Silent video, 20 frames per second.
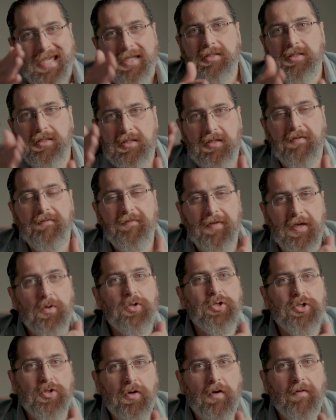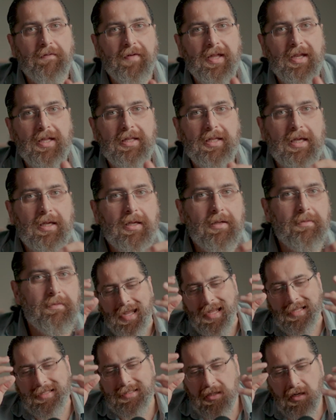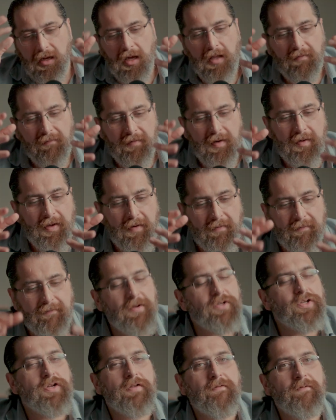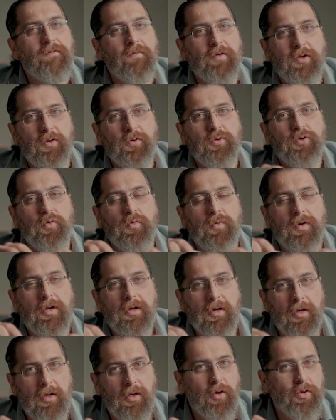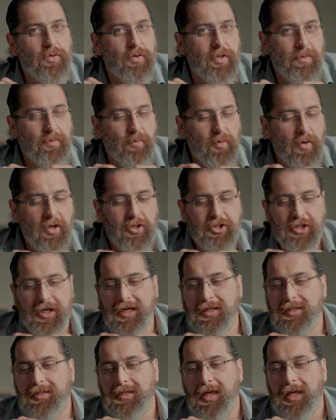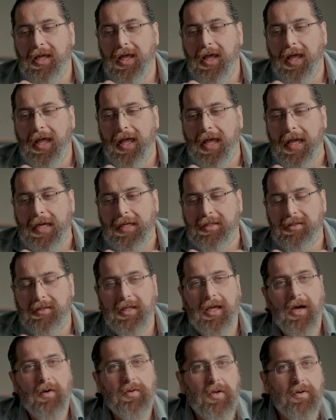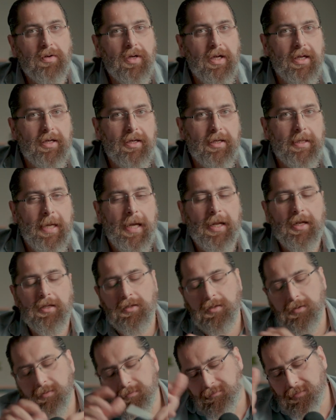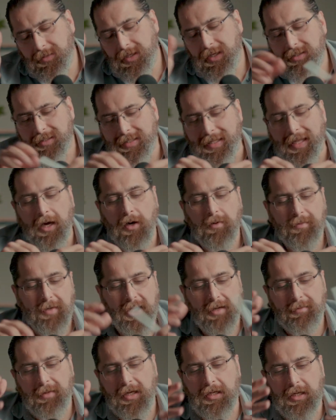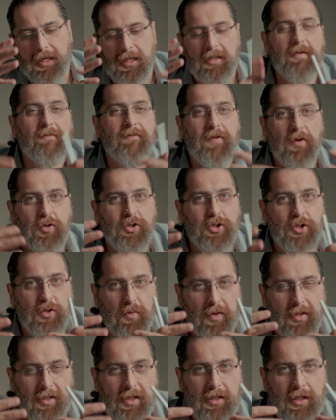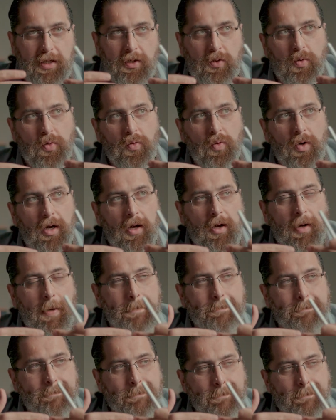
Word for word: is the future of editing. It's not very efficient for you to work alone on a project. And now you can, and not now, but I mean in the future with the new. Uh,